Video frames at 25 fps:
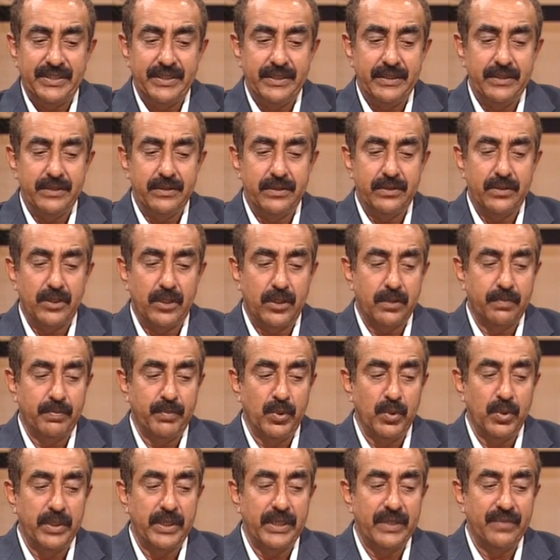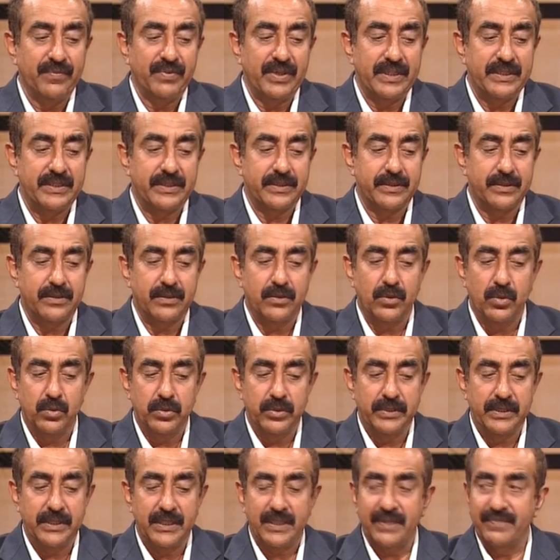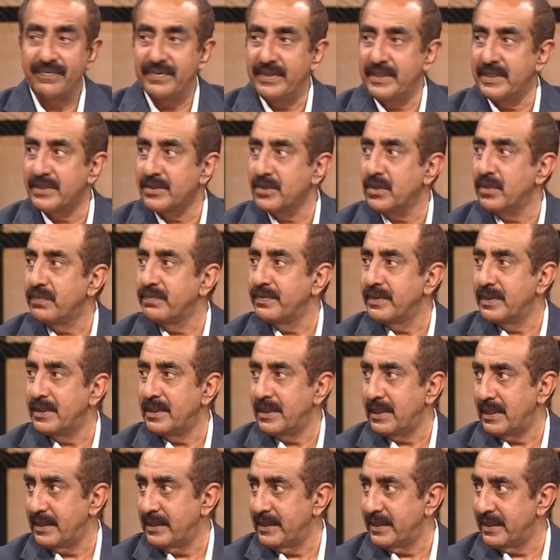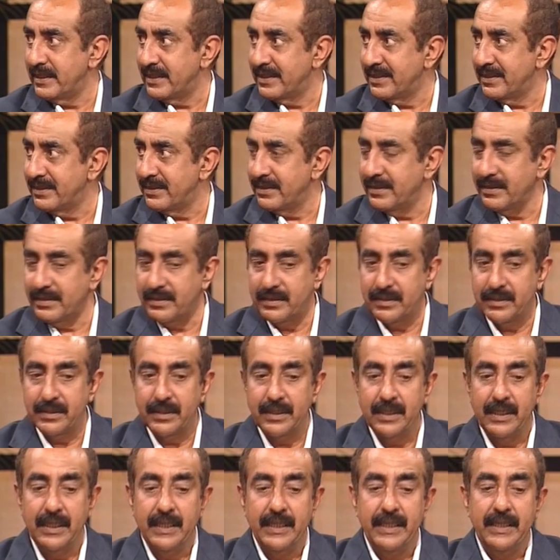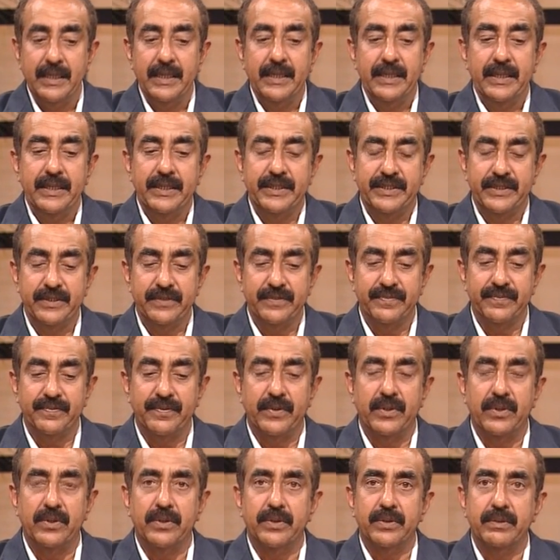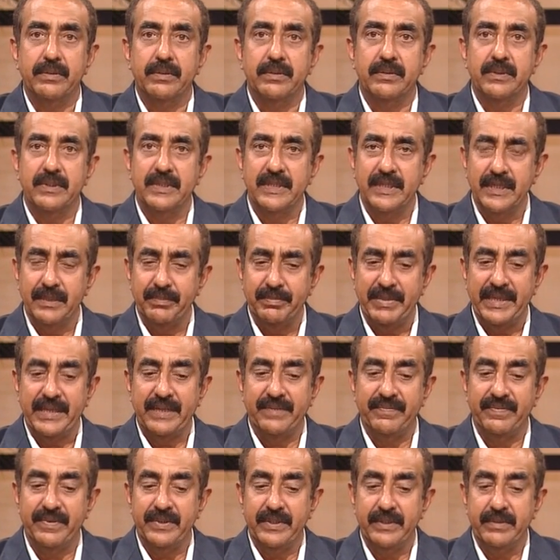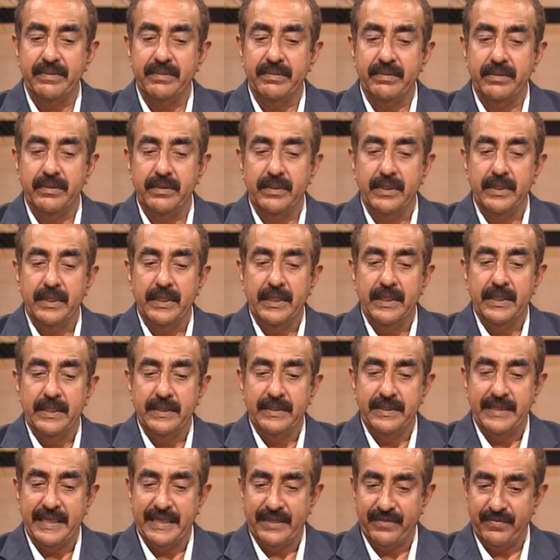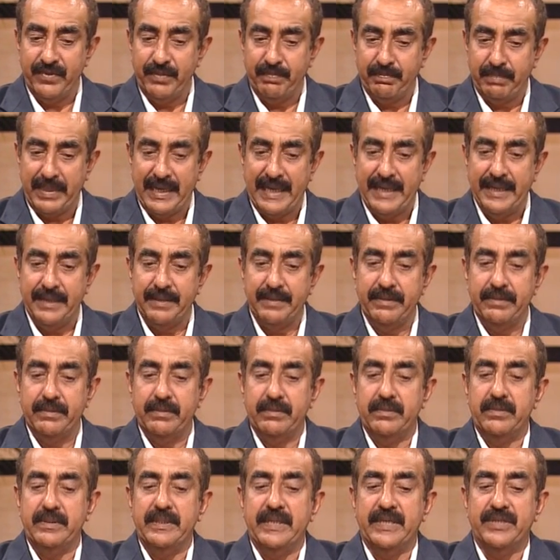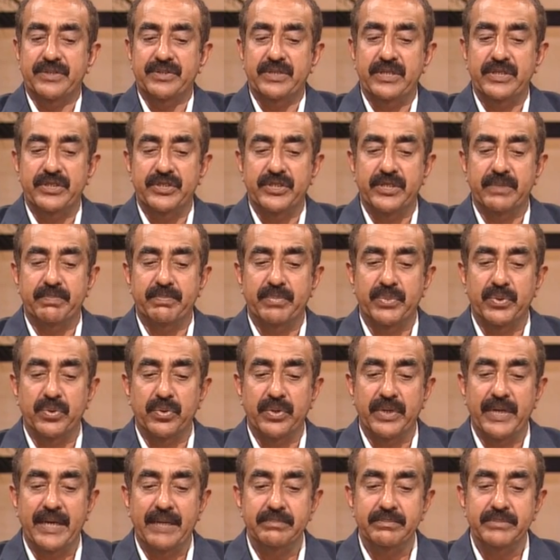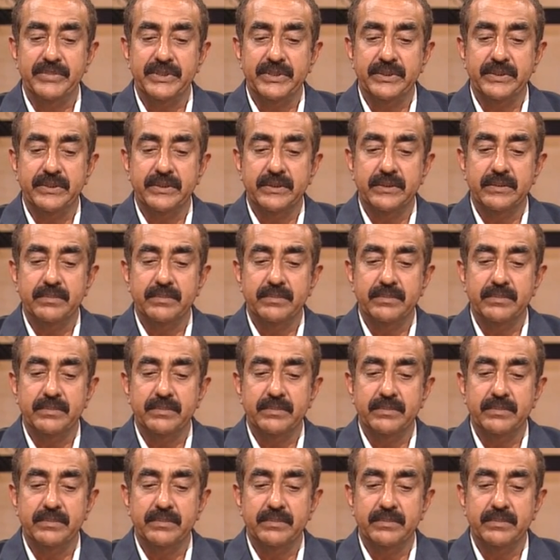is not poking one's nose in affairs of others. It is for their benefit that we plan the extension programs.